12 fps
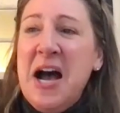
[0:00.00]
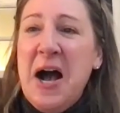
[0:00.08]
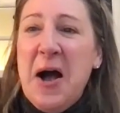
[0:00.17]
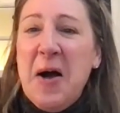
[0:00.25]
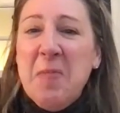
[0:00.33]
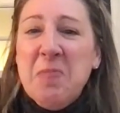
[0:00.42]

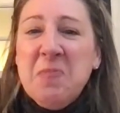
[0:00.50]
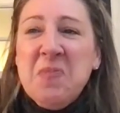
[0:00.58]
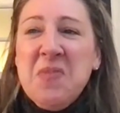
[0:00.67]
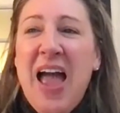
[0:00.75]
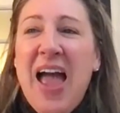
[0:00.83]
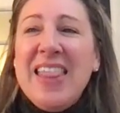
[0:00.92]

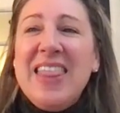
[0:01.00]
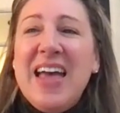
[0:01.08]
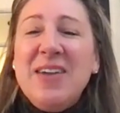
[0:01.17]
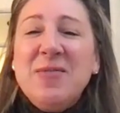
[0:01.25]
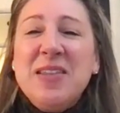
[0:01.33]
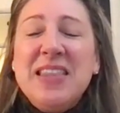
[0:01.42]
And
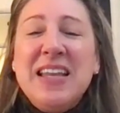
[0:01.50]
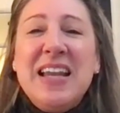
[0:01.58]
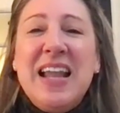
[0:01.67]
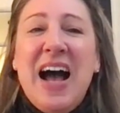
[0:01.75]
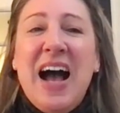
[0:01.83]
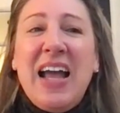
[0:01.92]
then with
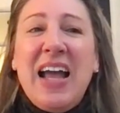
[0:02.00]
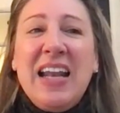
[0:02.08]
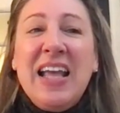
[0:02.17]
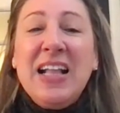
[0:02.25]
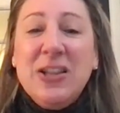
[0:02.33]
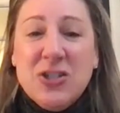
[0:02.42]
an
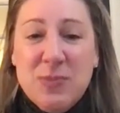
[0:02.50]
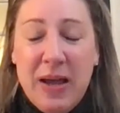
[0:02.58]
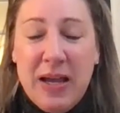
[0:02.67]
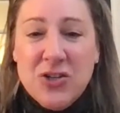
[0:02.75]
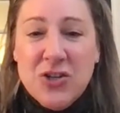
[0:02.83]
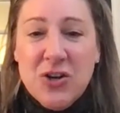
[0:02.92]
English
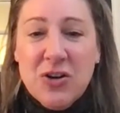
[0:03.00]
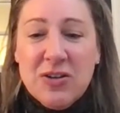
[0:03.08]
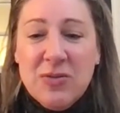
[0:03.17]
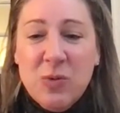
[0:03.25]
major,